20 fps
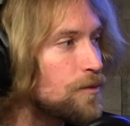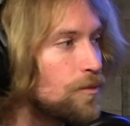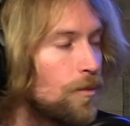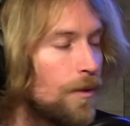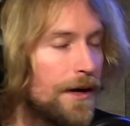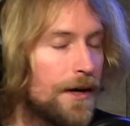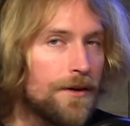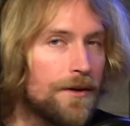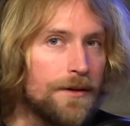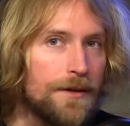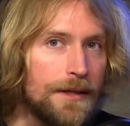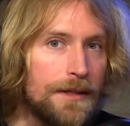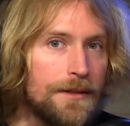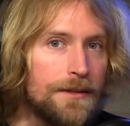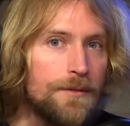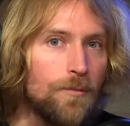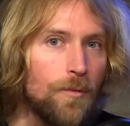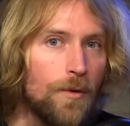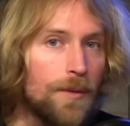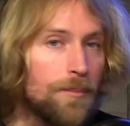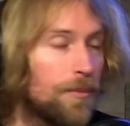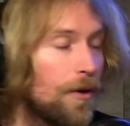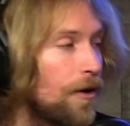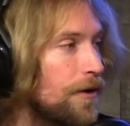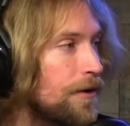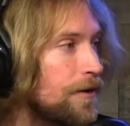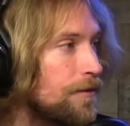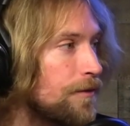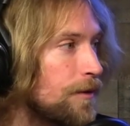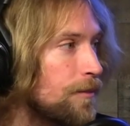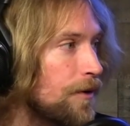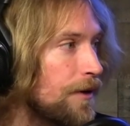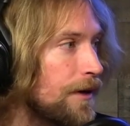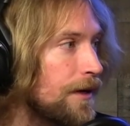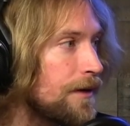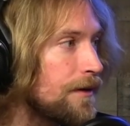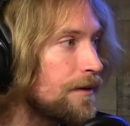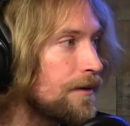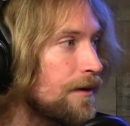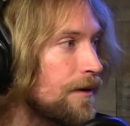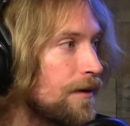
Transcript: where in what part of the brain?